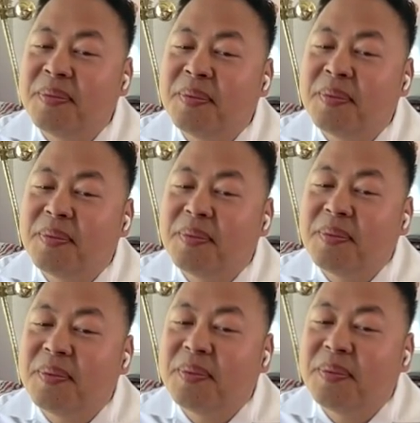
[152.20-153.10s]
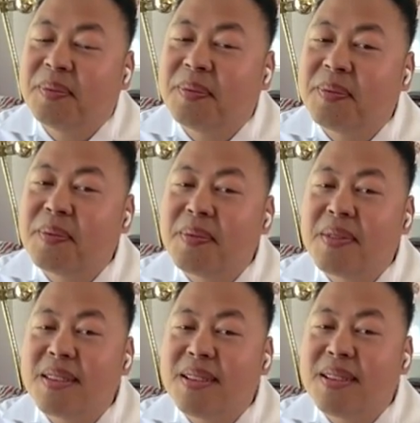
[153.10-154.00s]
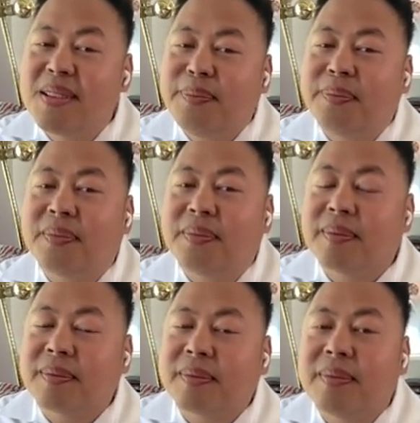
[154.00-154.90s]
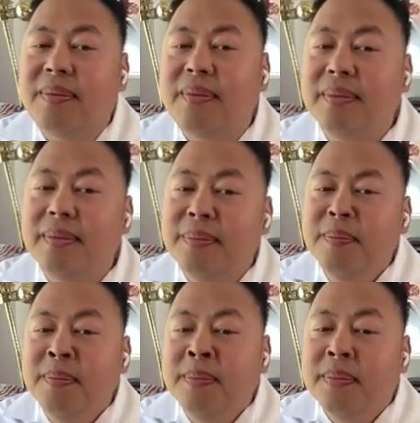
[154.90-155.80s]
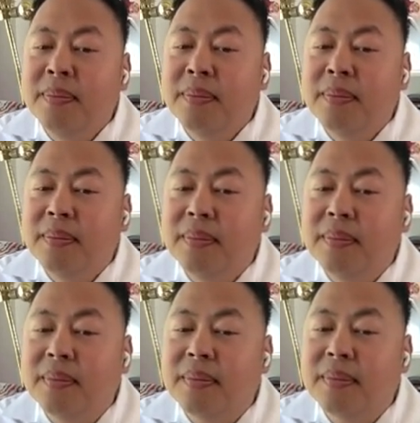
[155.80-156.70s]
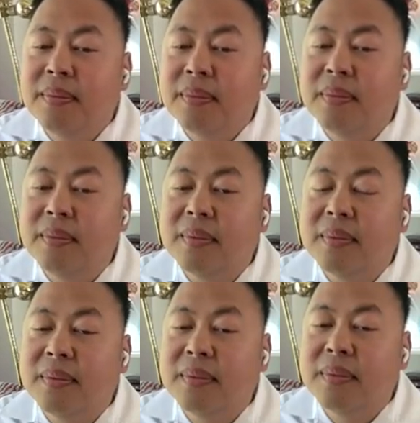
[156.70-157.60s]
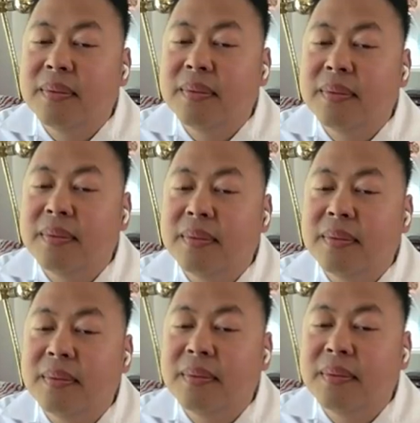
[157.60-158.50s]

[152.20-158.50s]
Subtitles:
The person shown says nothing.